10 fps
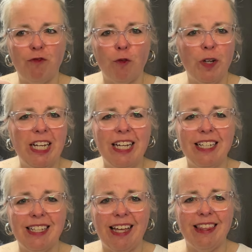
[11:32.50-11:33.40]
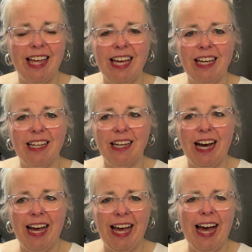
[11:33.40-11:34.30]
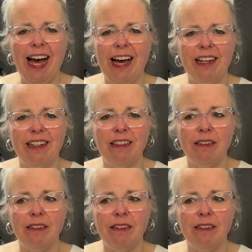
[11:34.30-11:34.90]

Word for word: free because I think I had,